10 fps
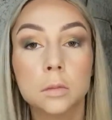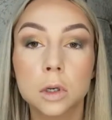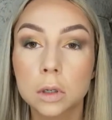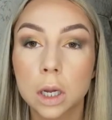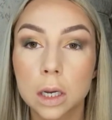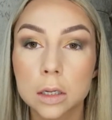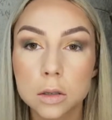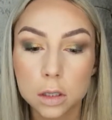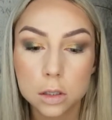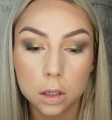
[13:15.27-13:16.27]
Okay,
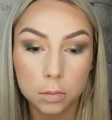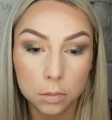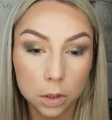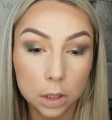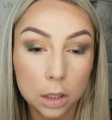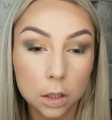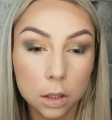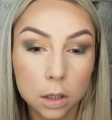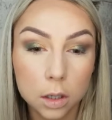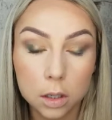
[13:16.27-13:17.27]
so that's looking pretty
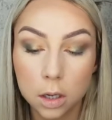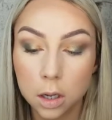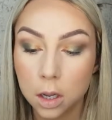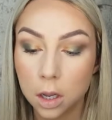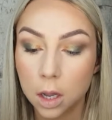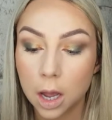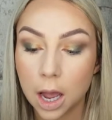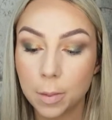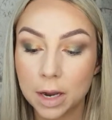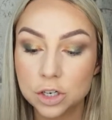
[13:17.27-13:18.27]
good.
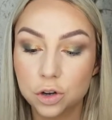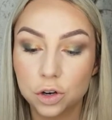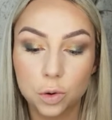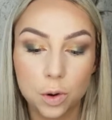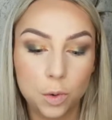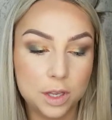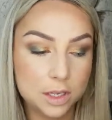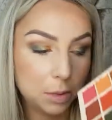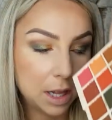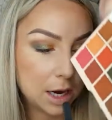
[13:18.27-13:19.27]
I'm actually going to go in with this
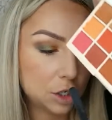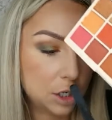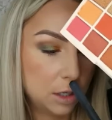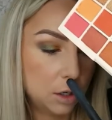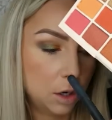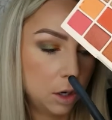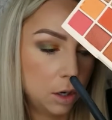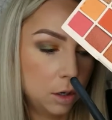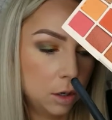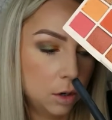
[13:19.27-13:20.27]
black shade now
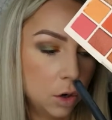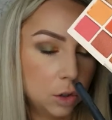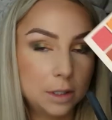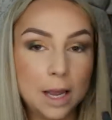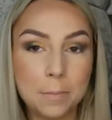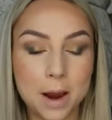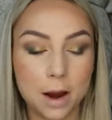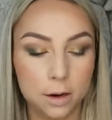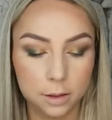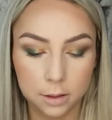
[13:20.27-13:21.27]
called Nightmare.